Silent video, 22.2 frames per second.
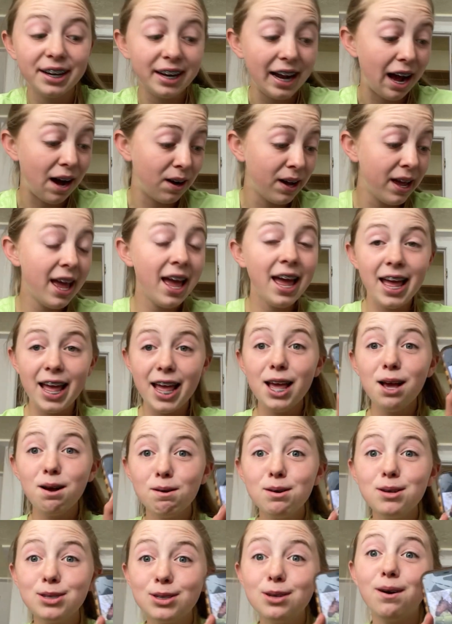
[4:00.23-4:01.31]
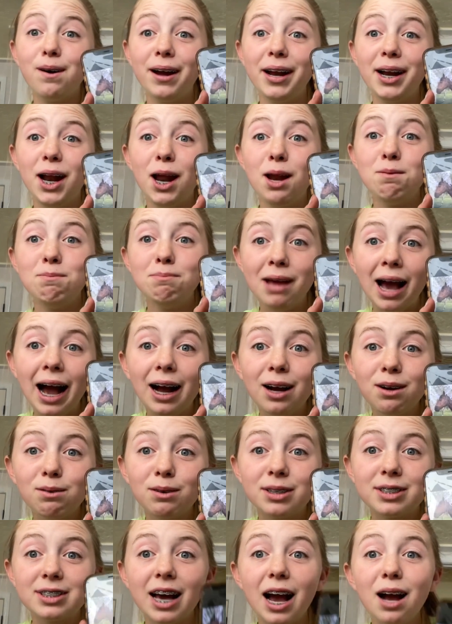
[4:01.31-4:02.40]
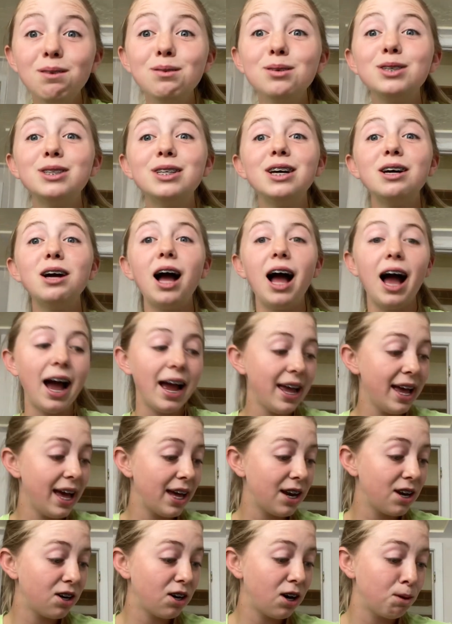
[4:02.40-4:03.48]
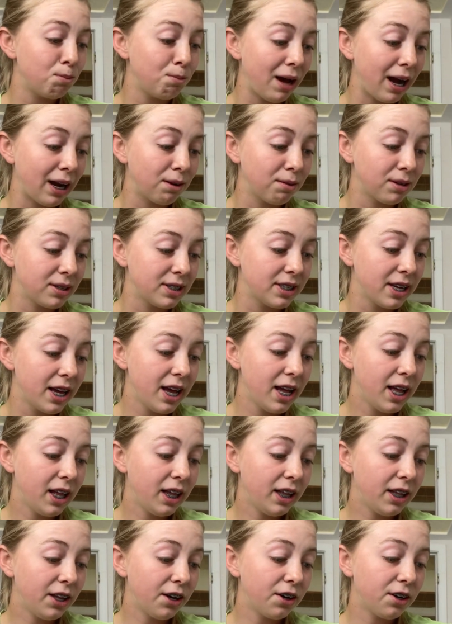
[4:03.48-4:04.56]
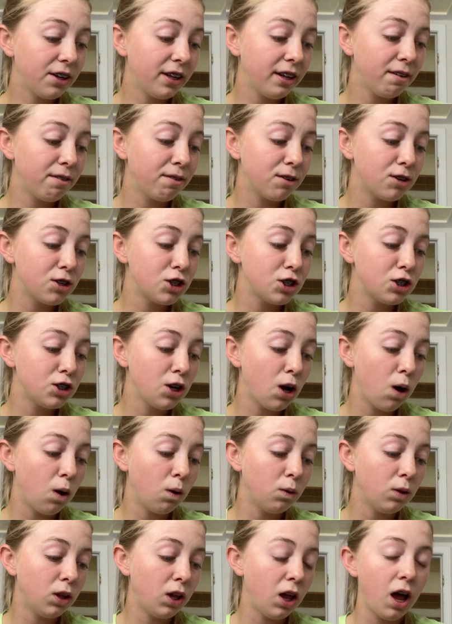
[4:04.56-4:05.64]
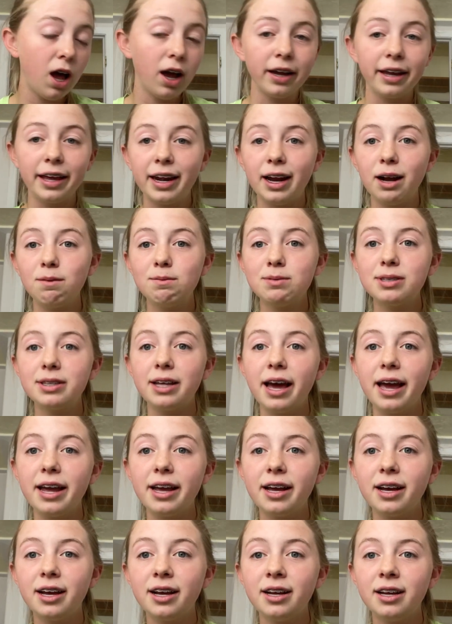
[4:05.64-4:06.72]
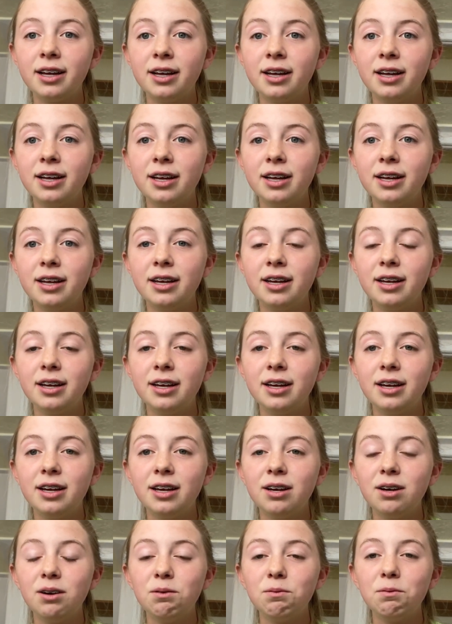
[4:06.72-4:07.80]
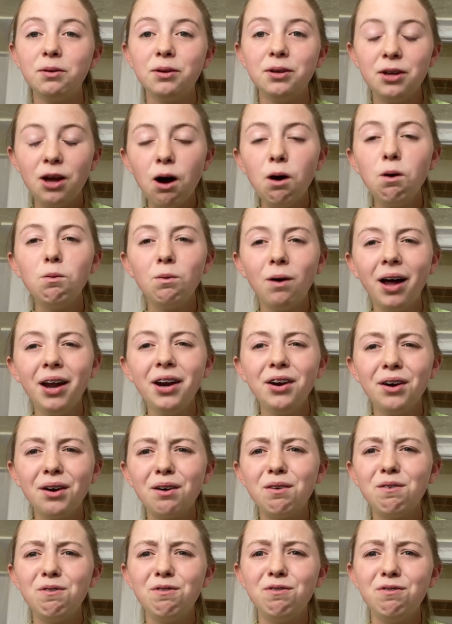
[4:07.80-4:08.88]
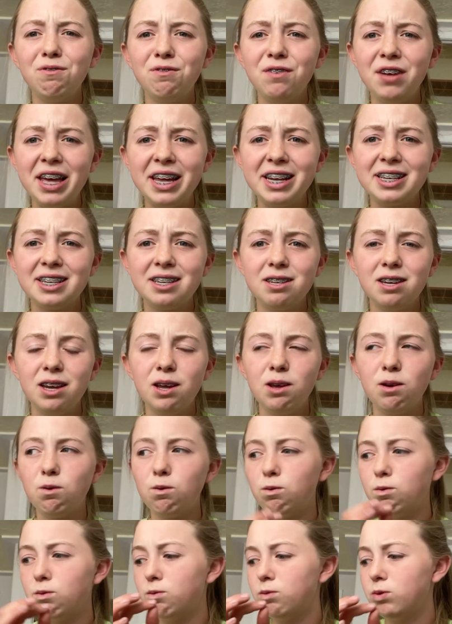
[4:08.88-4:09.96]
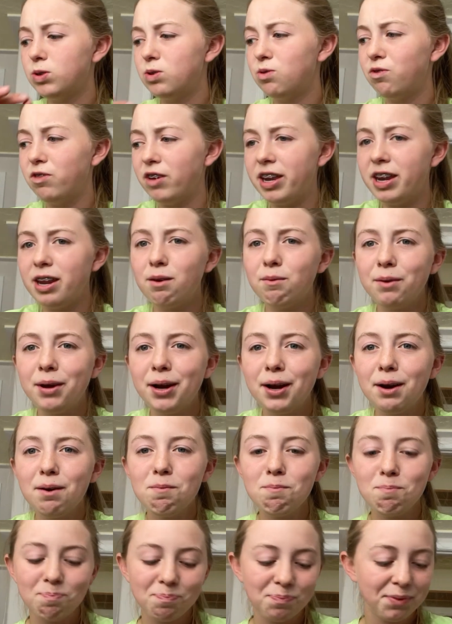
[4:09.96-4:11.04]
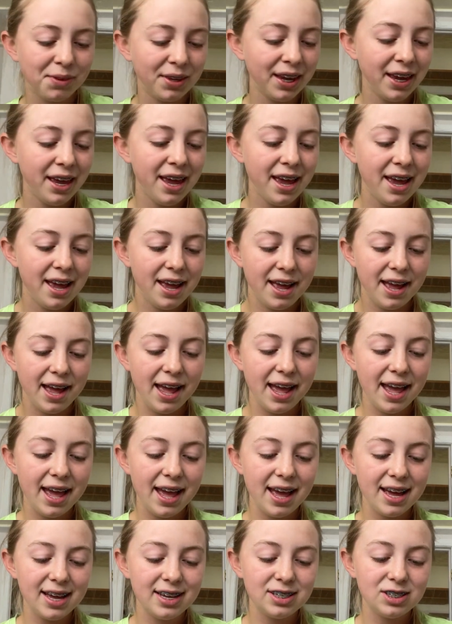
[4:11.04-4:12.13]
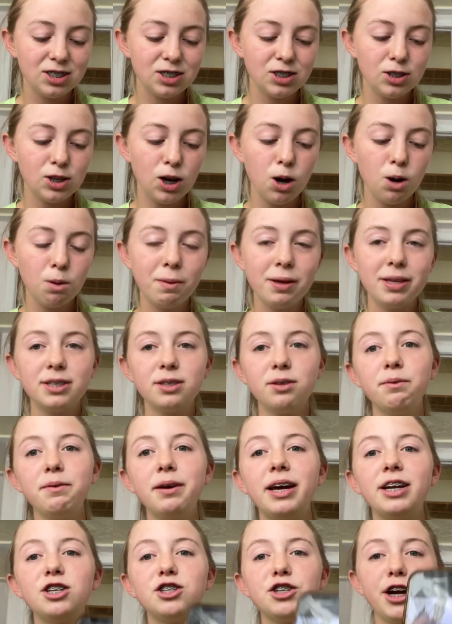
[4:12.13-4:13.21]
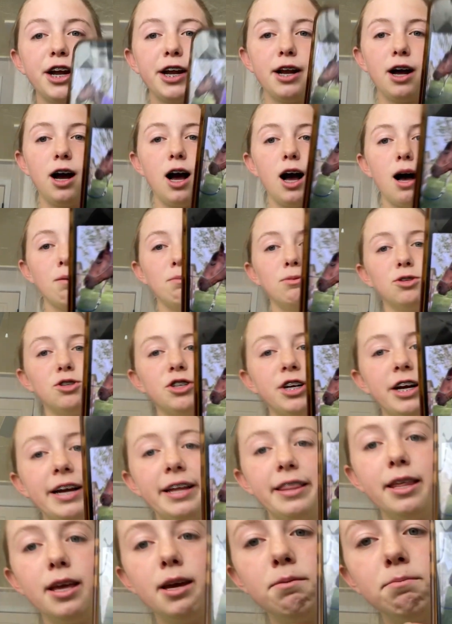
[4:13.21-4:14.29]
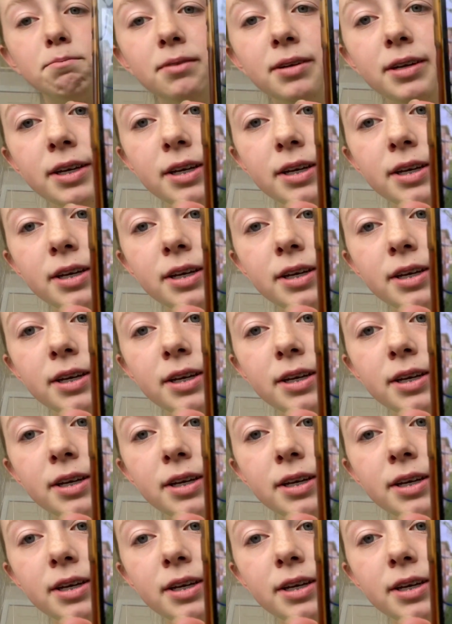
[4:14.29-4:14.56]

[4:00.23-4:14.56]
out it was going on backwards. I had it on backwards literally for so long, and I was like, well, no wonder it was fitting weird. And so basically, we had to hobble train them,